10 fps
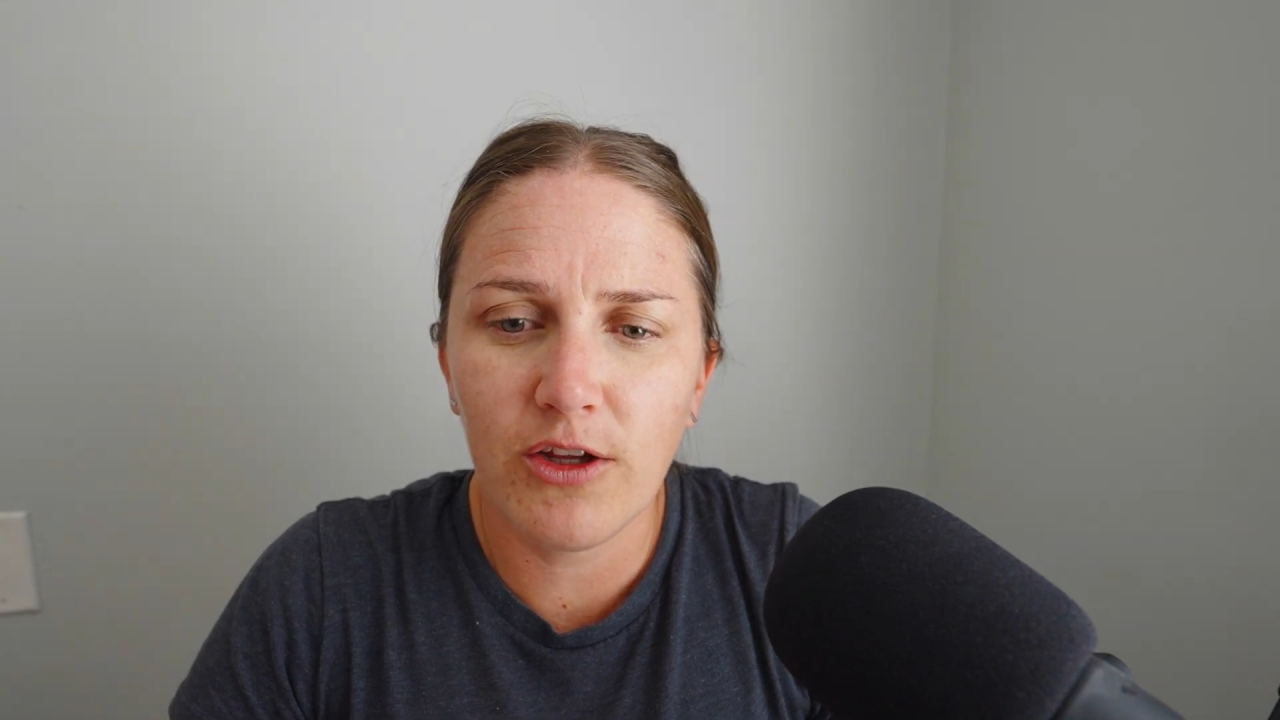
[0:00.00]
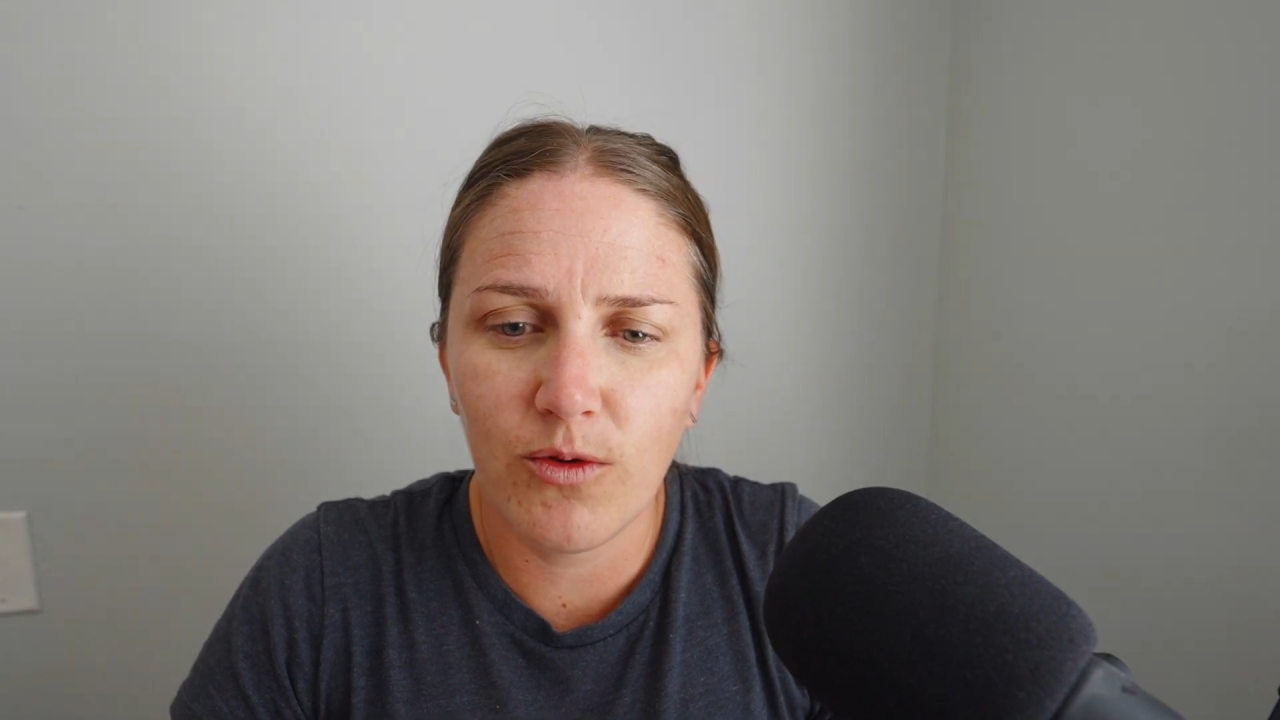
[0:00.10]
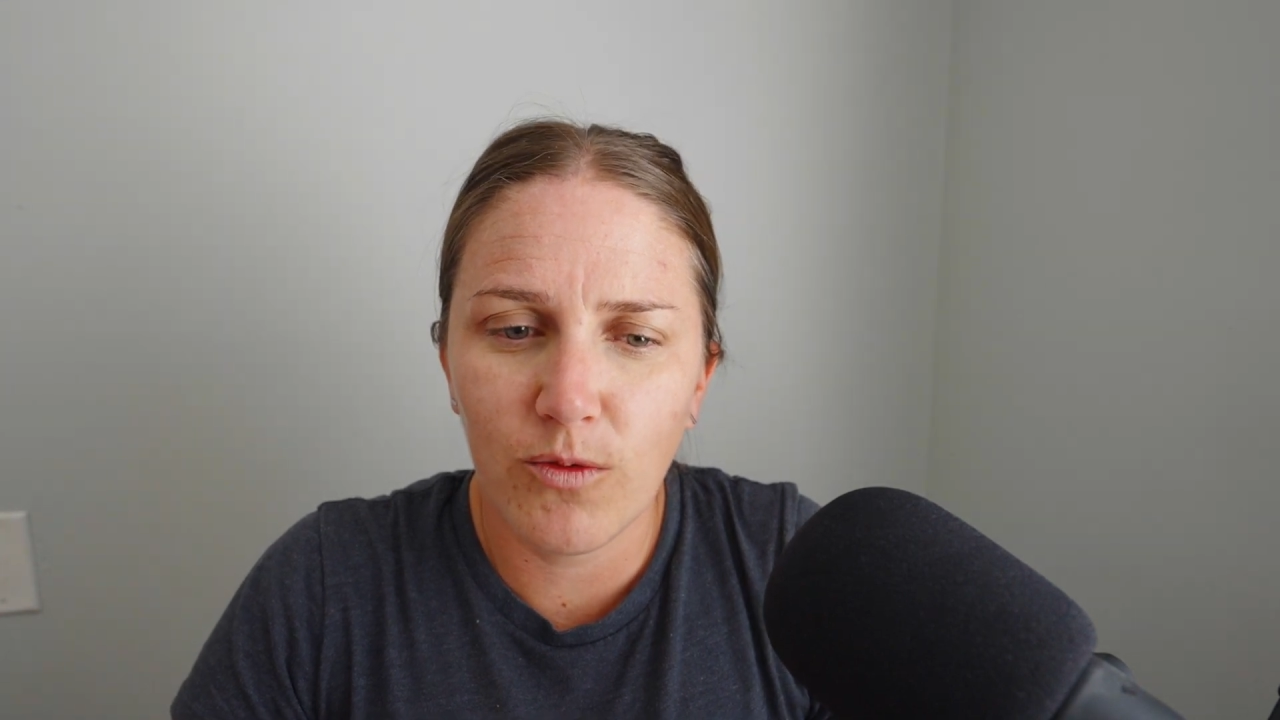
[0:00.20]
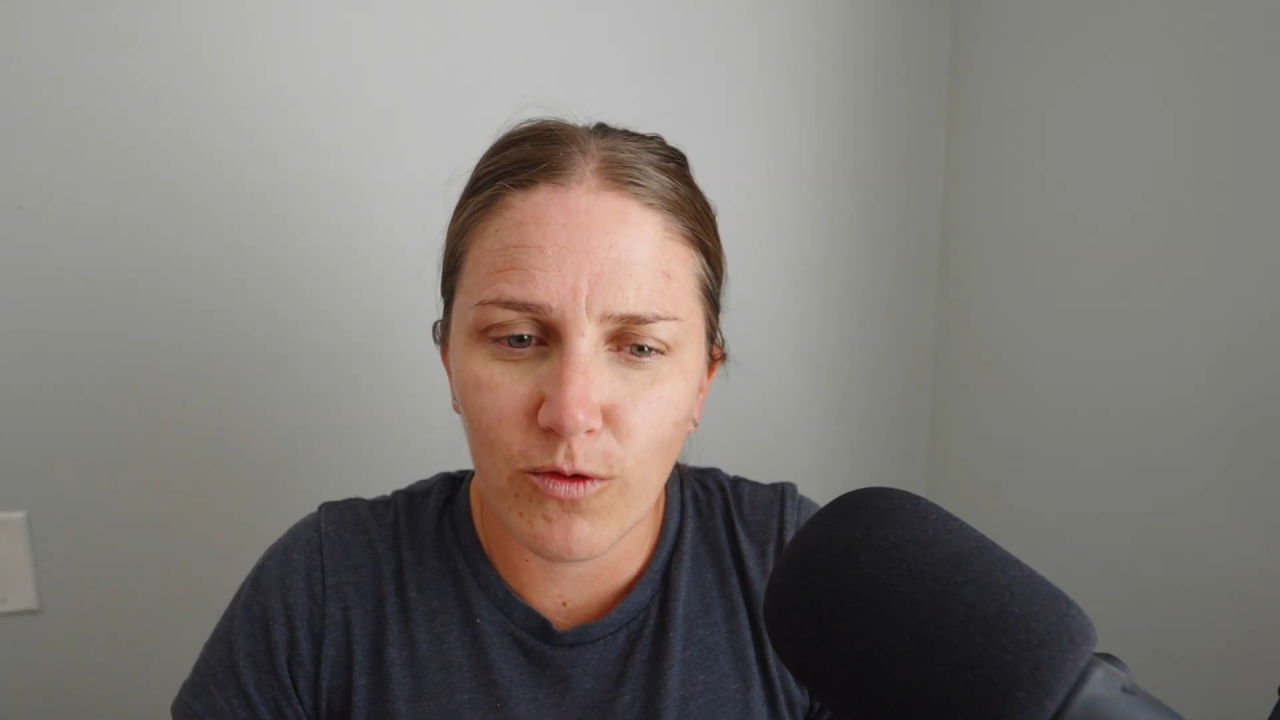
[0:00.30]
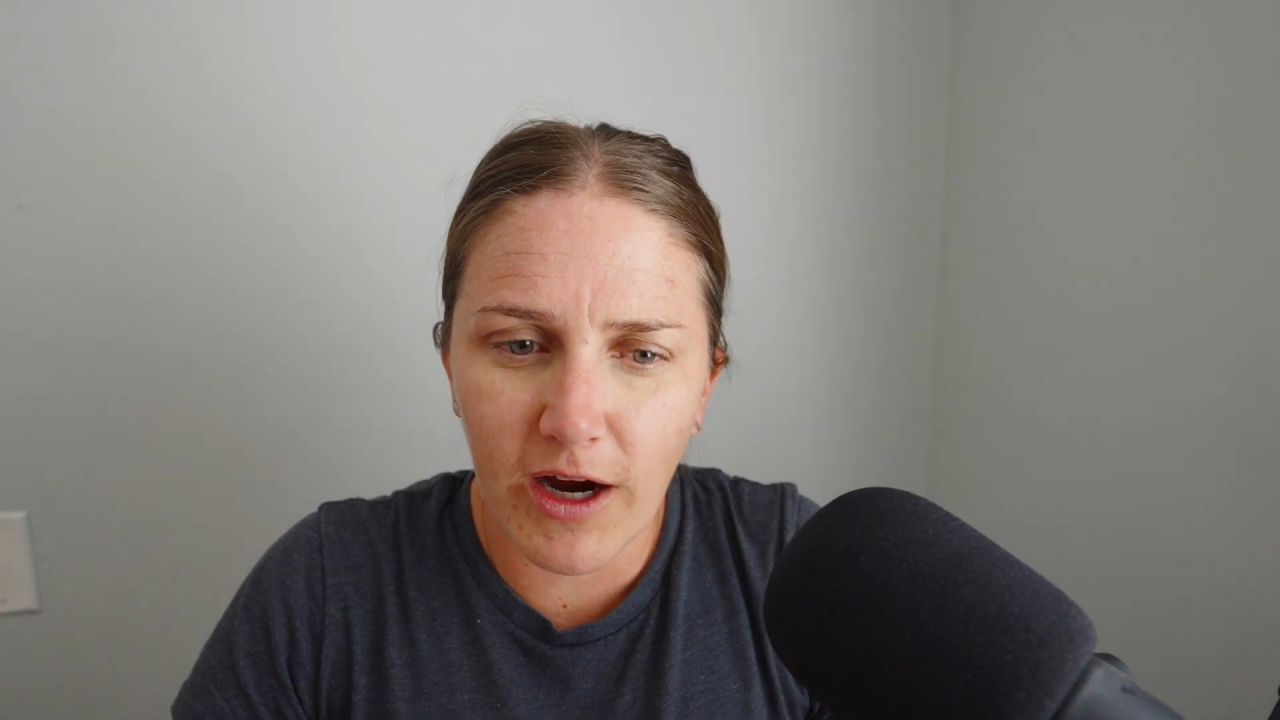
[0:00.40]

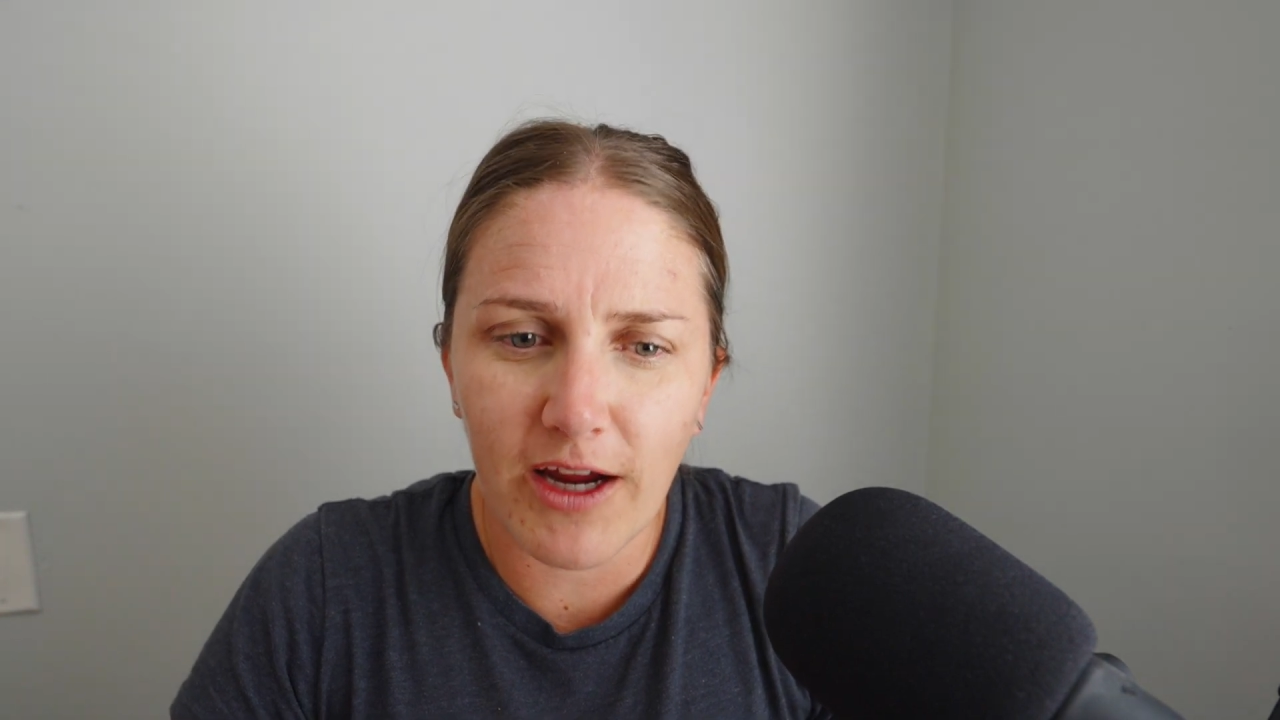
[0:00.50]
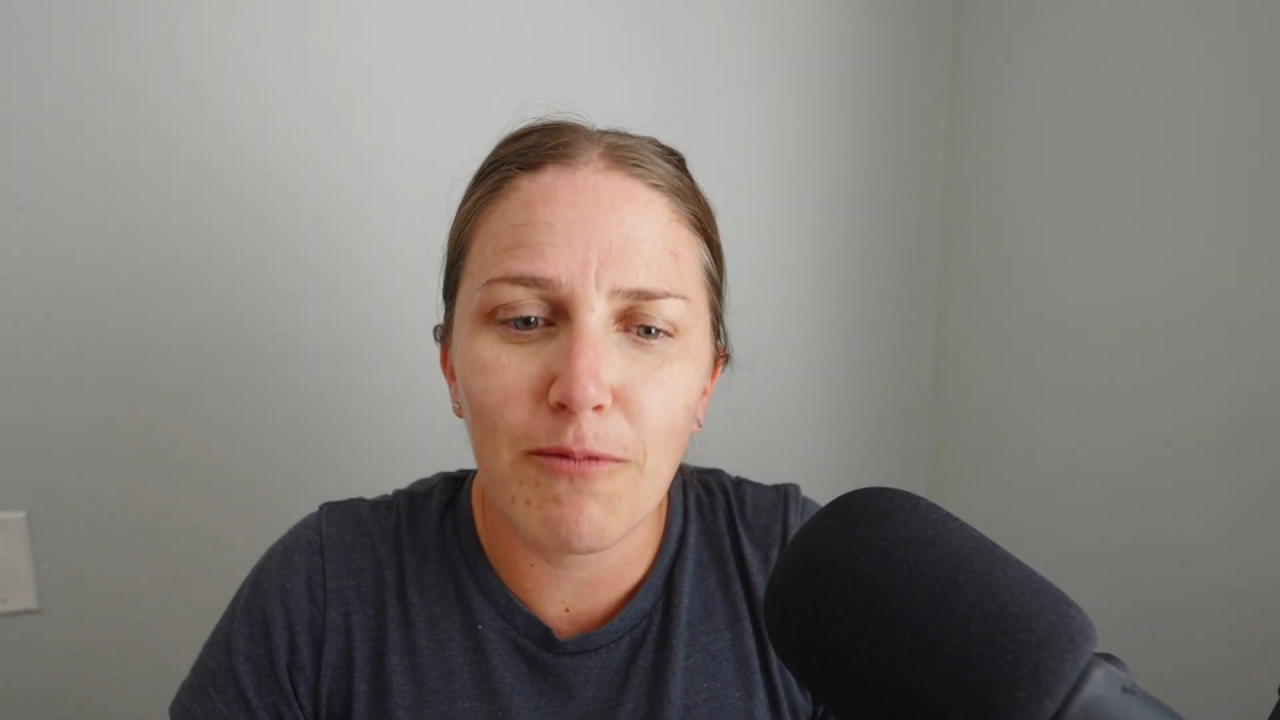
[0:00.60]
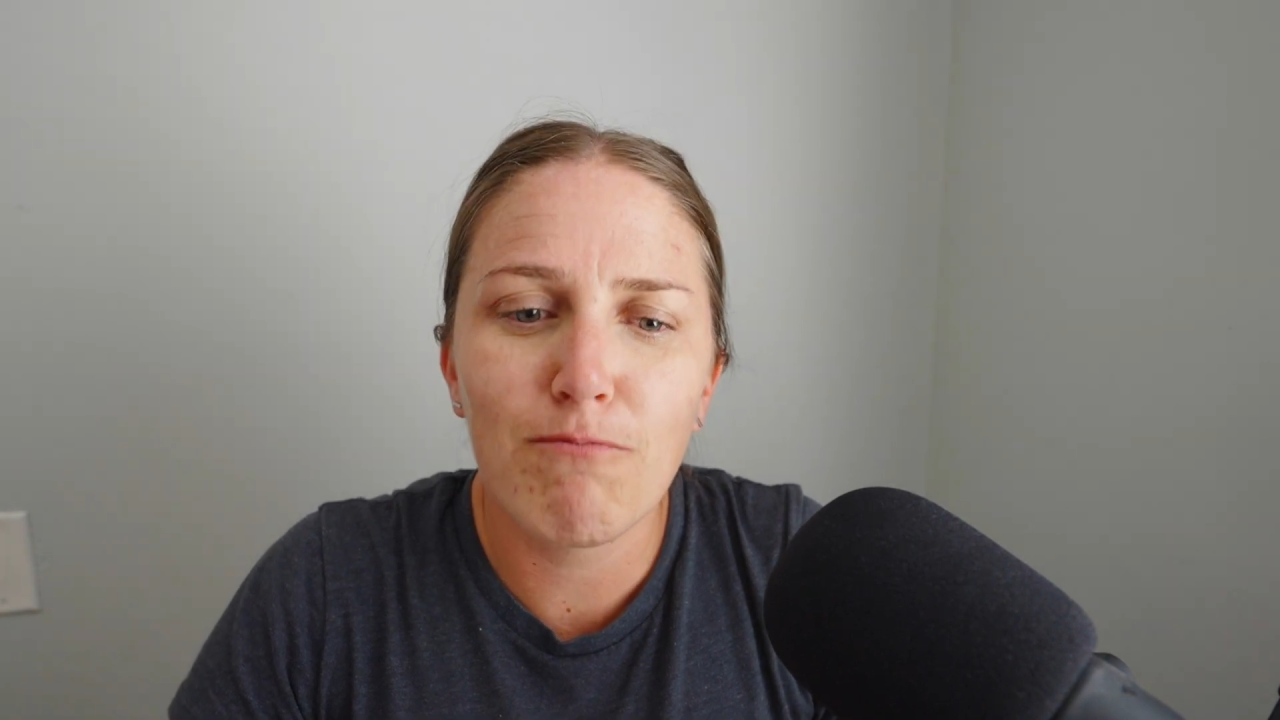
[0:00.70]
you write